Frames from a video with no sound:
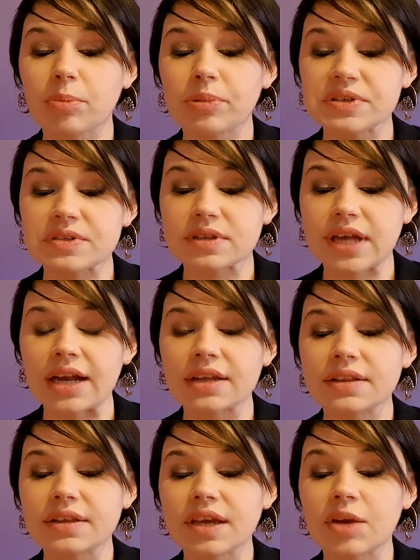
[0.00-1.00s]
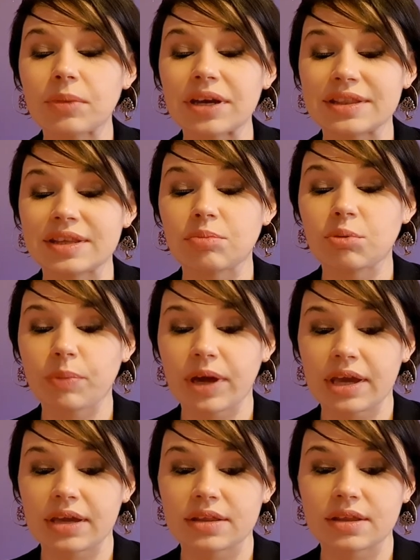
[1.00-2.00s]
personality and my deep
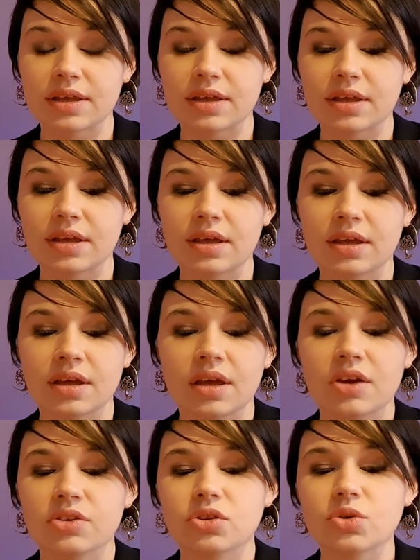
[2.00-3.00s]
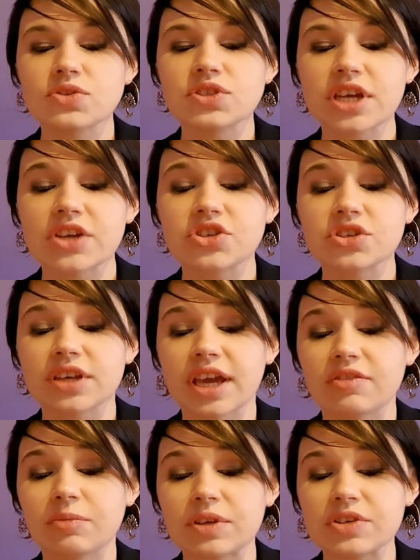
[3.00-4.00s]
pain. Those sessions
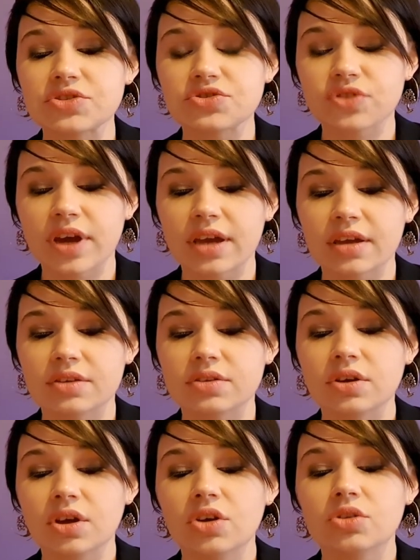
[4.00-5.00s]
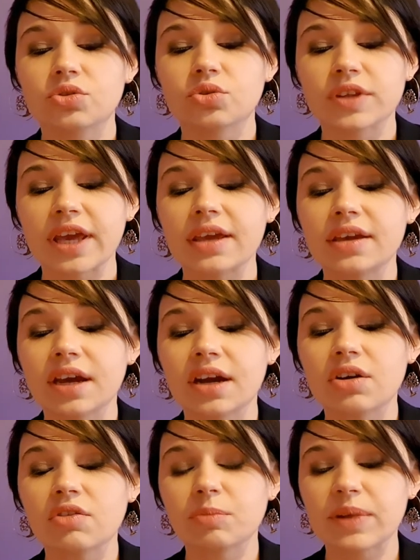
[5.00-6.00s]
gave me strength to take care
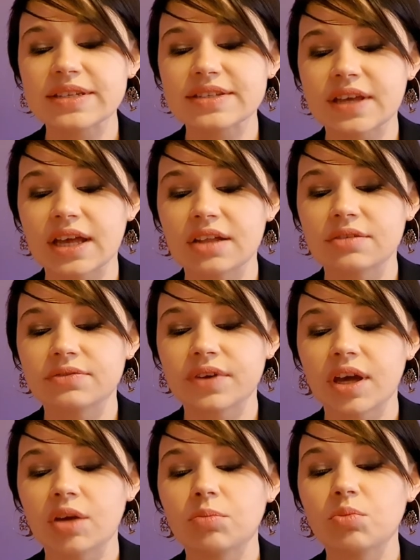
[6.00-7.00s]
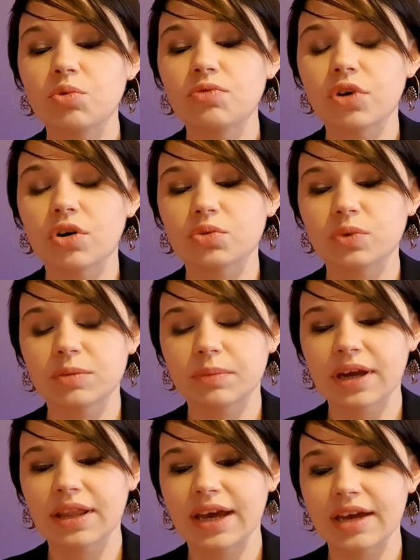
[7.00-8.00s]
of myself and move on with
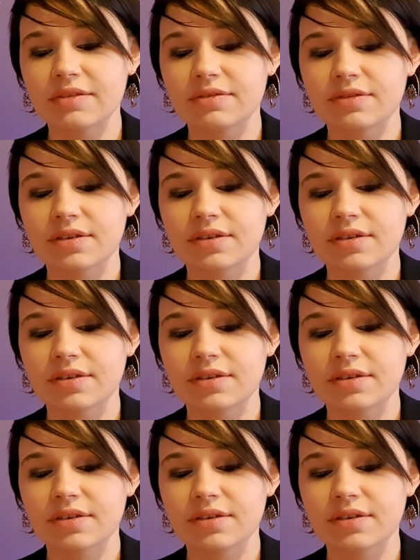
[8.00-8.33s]
my life.